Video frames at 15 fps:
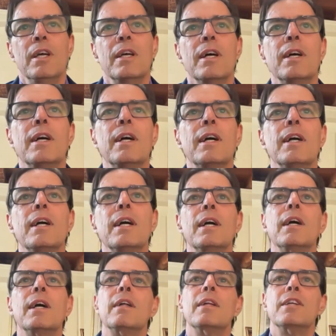
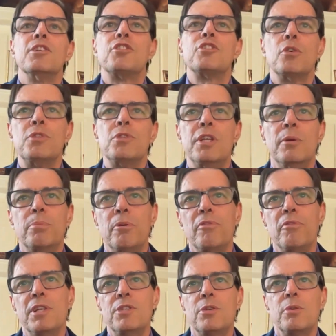associate
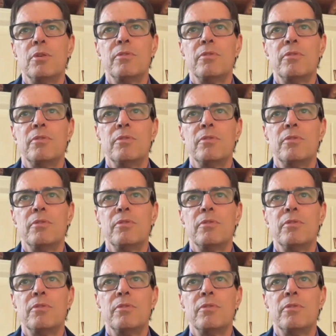professor